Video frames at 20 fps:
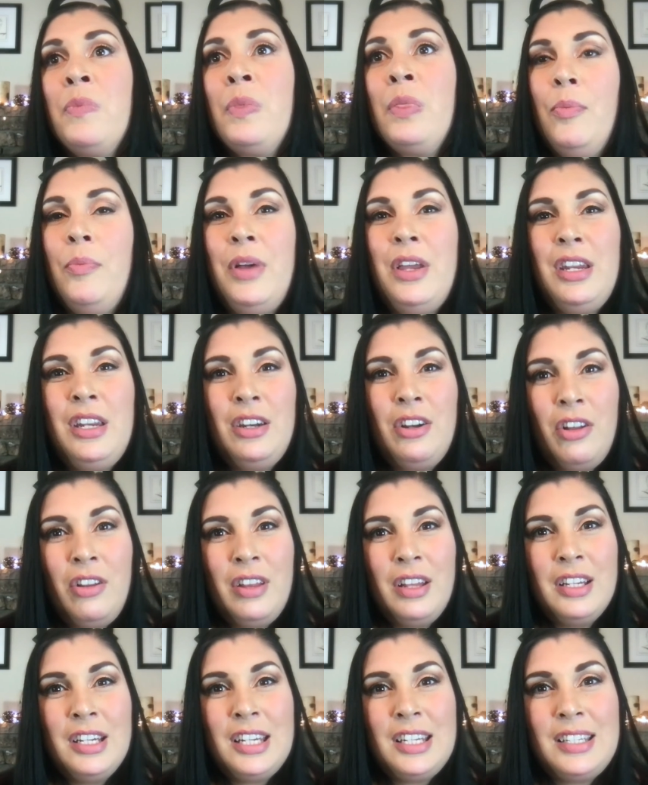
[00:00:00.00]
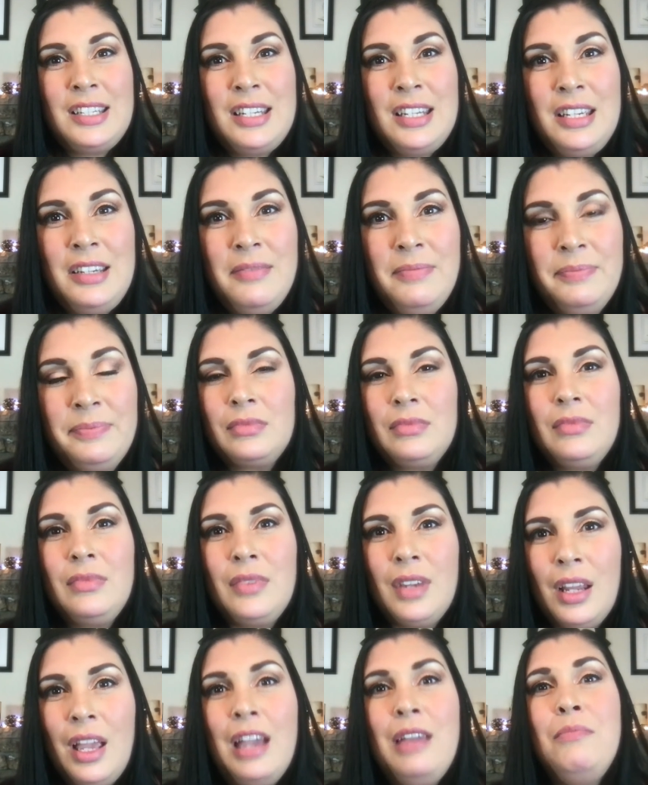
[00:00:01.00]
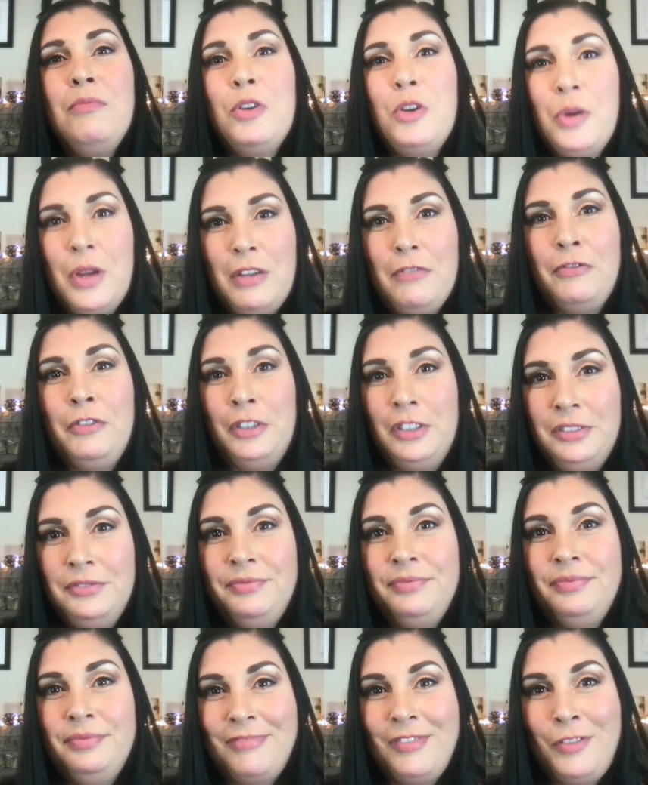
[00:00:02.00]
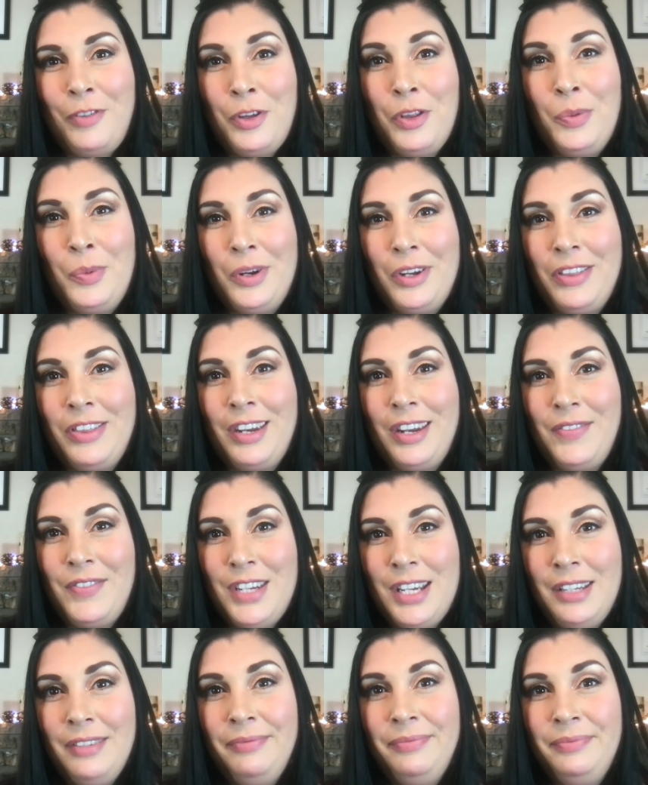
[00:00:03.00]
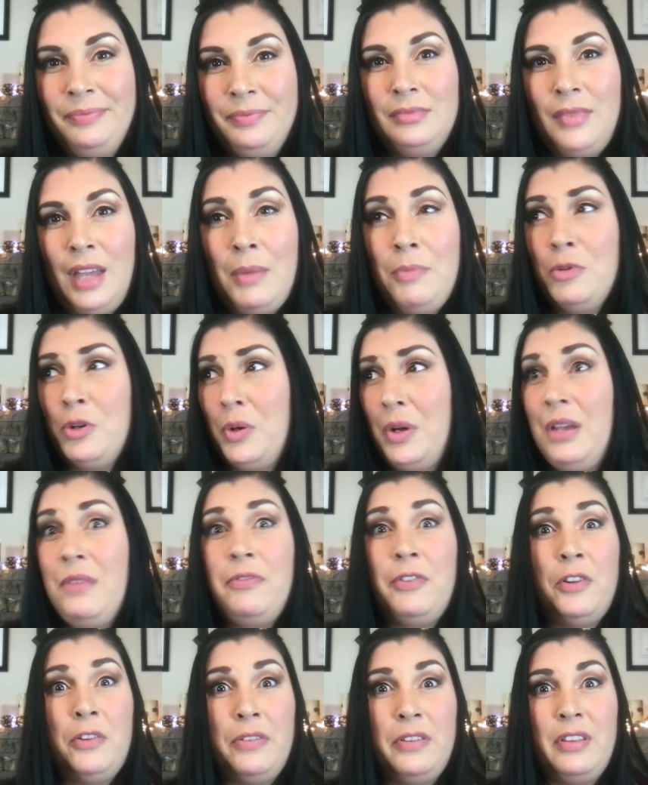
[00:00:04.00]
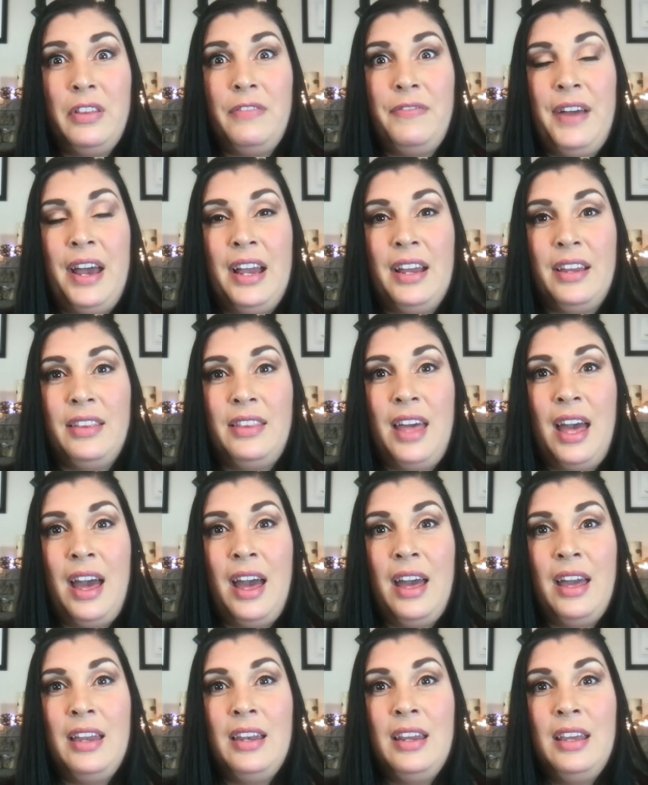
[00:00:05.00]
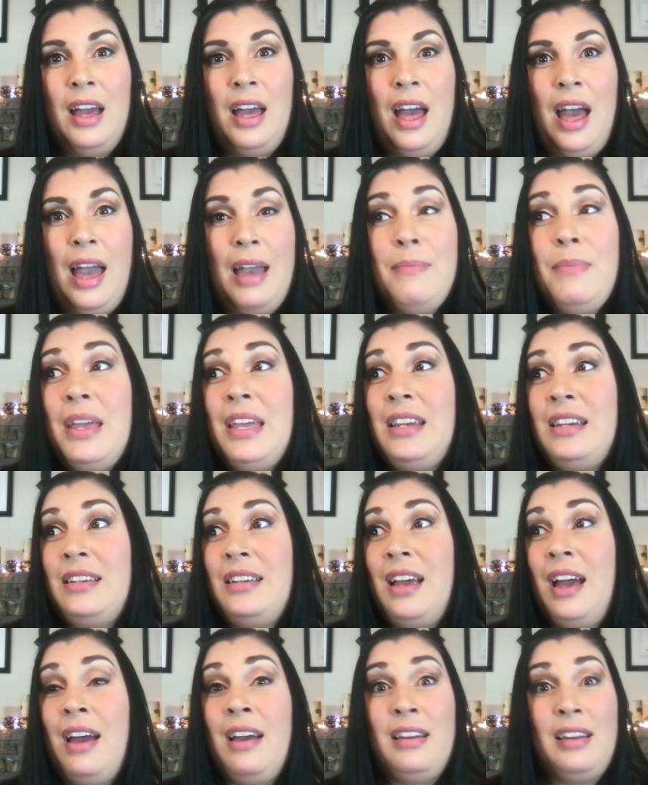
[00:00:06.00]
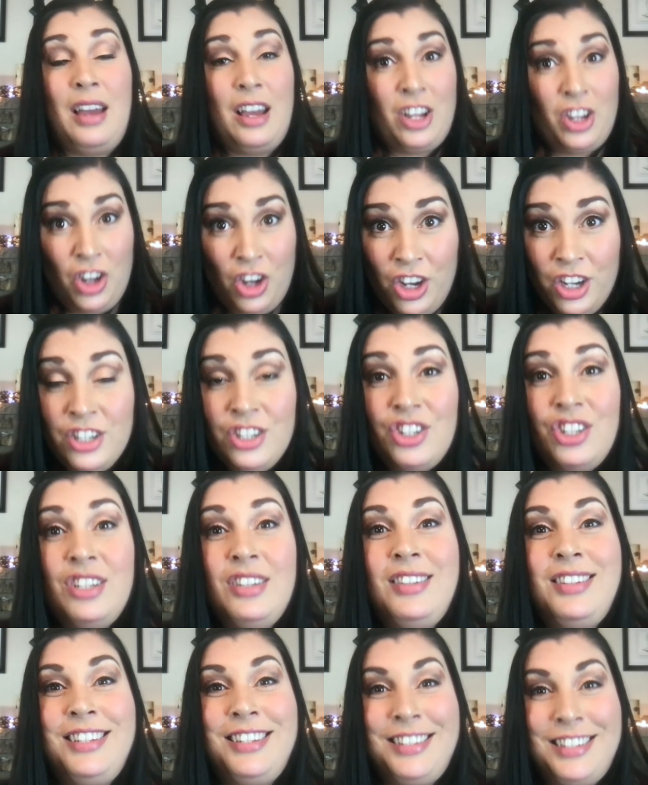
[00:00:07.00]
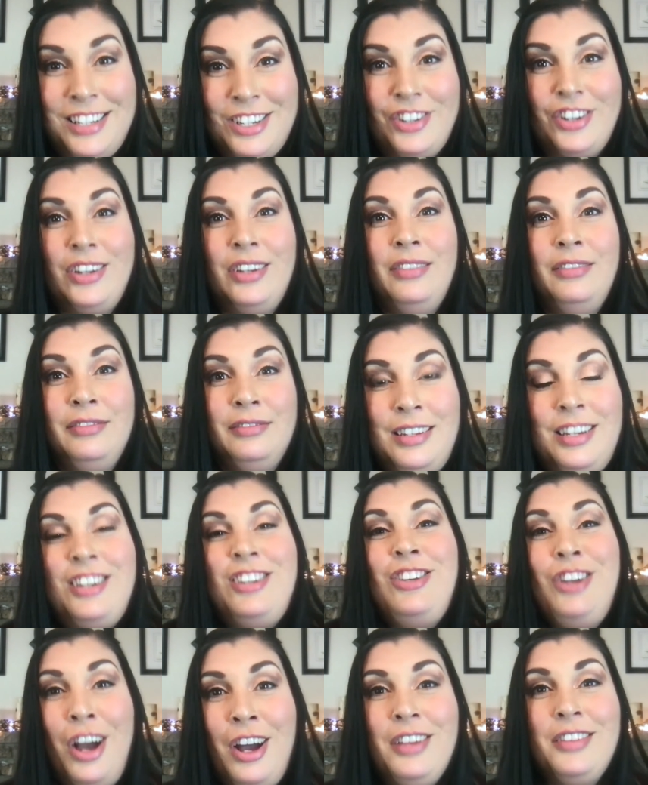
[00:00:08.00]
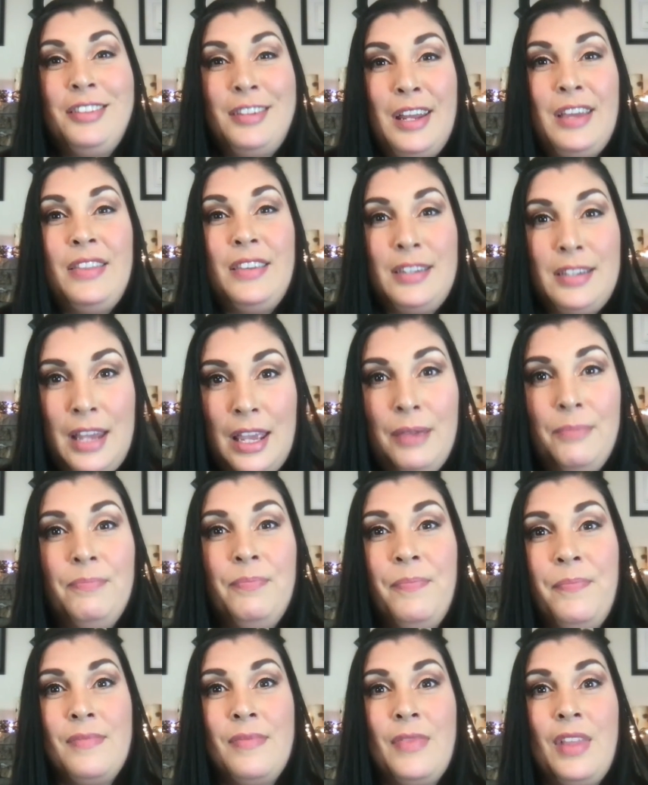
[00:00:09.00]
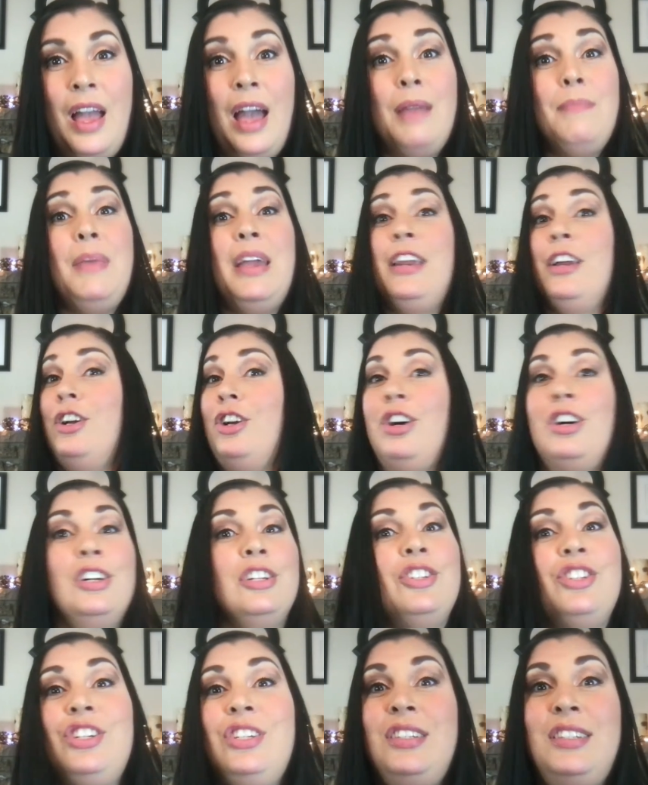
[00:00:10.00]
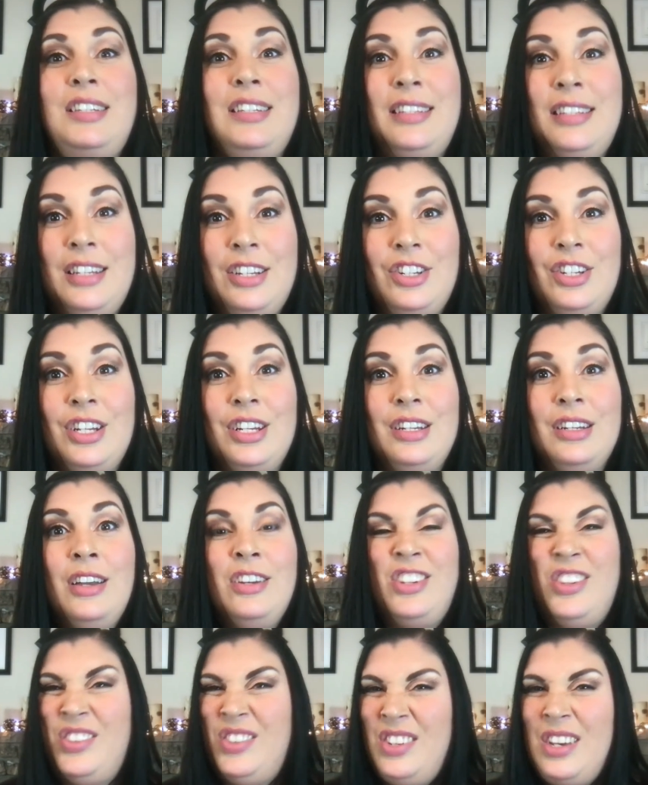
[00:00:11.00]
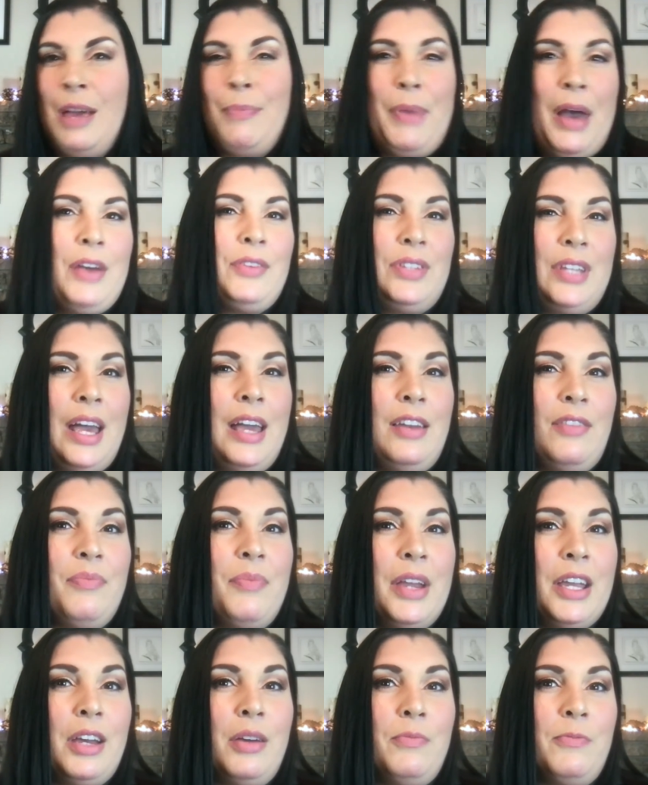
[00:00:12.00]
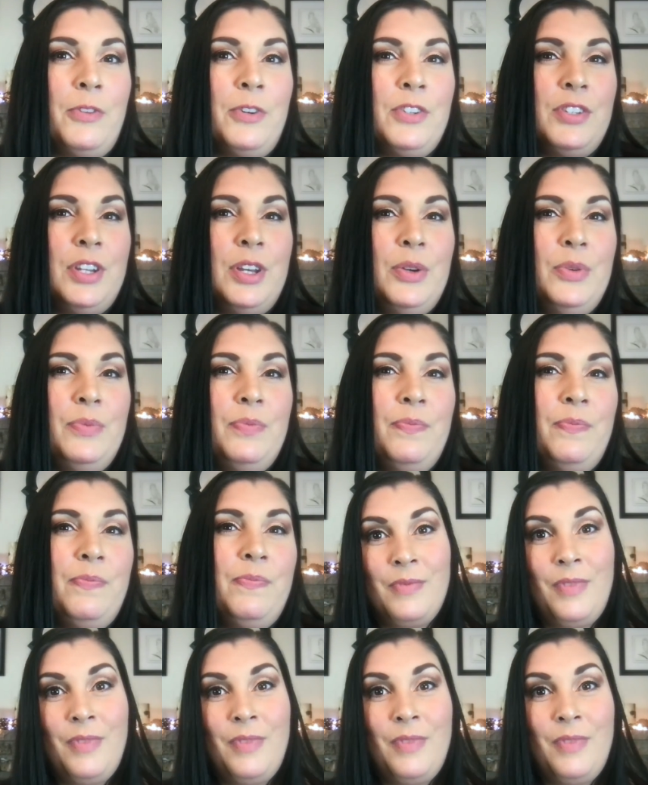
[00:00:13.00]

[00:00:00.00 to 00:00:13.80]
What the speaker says: but in all honesty, I'm grateful for the work that I've done. I'm grateful for the fact that I made it a conscious decision to not stay the same. I made a conscious decision to step outside of my comfort zone.